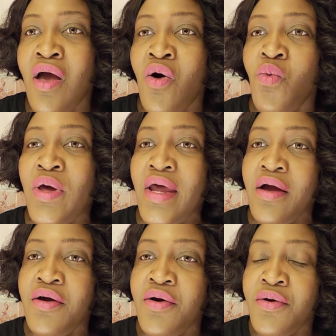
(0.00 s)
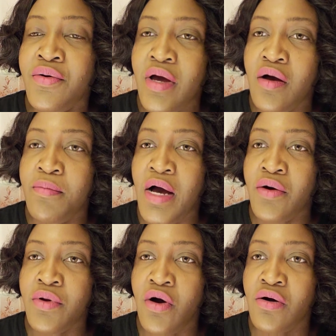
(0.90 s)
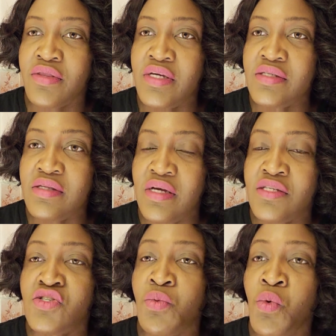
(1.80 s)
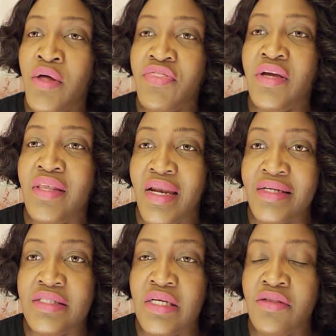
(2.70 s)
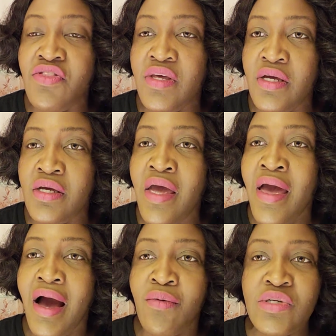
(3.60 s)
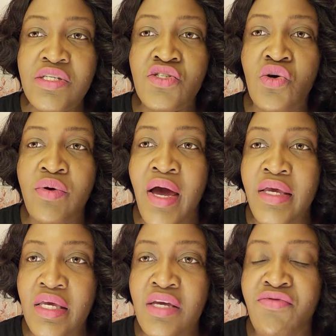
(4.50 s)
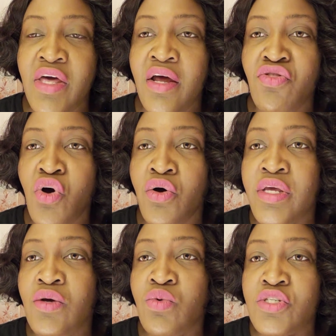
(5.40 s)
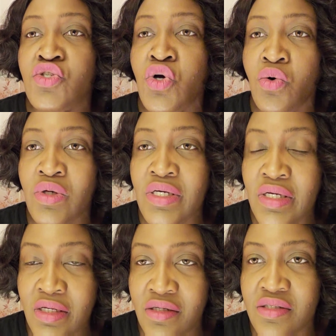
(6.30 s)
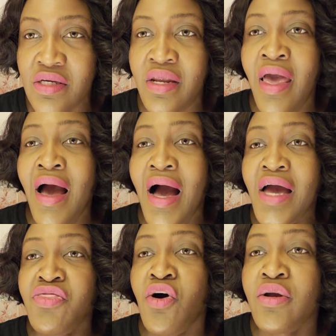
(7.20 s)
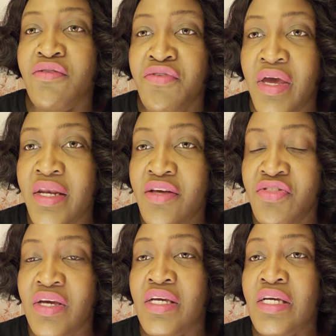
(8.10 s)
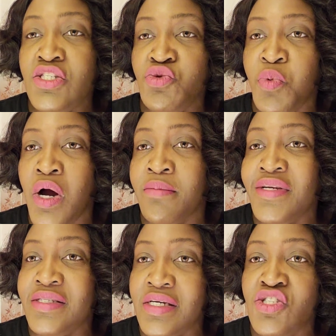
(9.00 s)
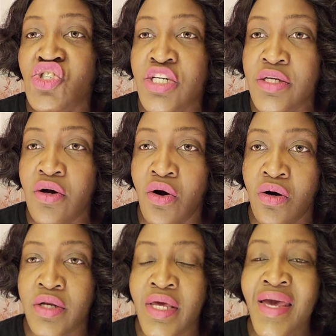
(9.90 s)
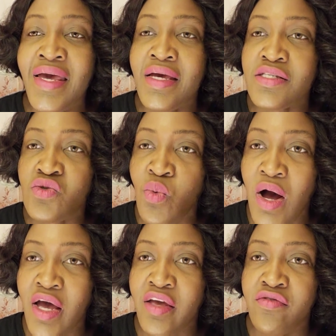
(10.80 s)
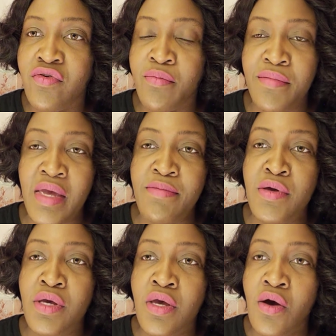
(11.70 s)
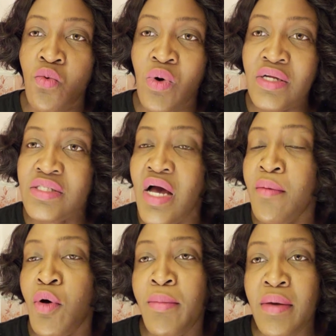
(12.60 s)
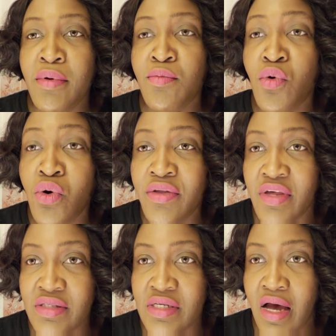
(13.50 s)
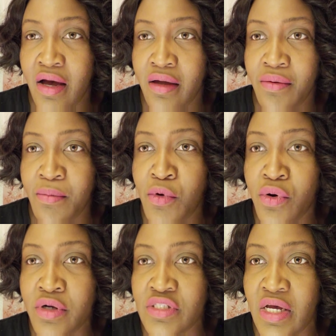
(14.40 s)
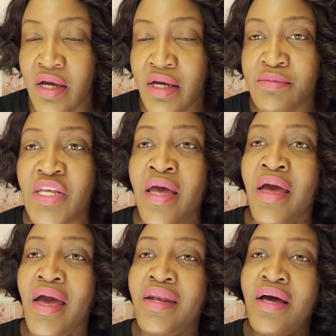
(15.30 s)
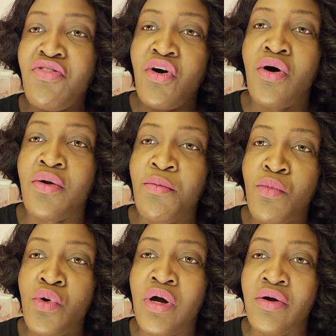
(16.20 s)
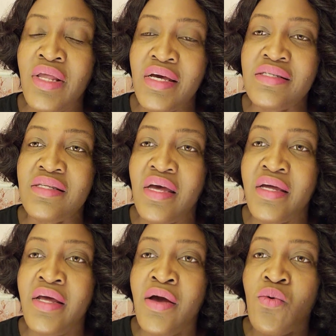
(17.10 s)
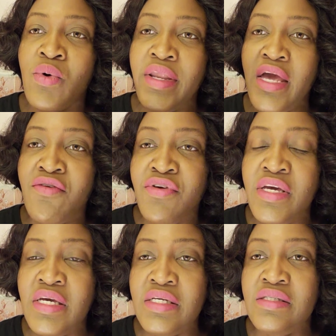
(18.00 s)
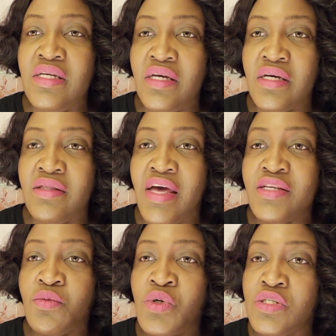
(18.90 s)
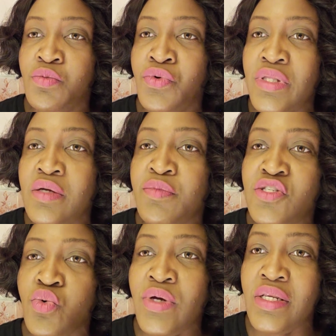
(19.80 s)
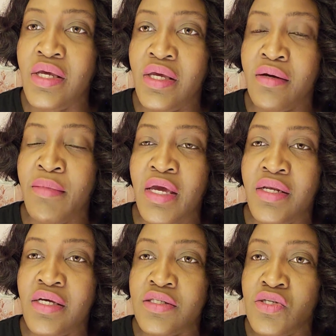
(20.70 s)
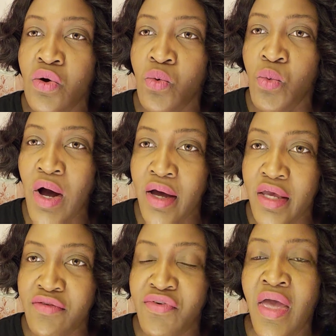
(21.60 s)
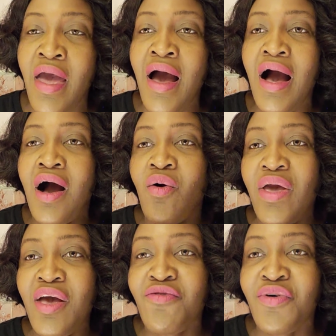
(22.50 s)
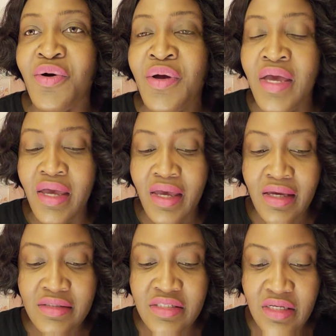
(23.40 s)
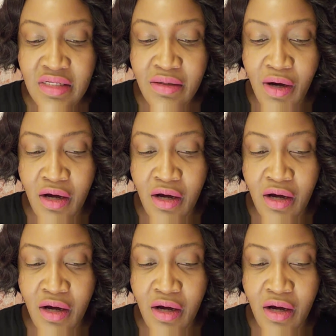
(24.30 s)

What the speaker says: When I heard about all these things, the one thing that I did think, I wasn't so naive that I thought he was totally innocent. I thought, if anything, he probably did cheat on his wife, maybe one time or maybe more times. And I thought more or less that whatever he did, that was really between him and his wife. However, it did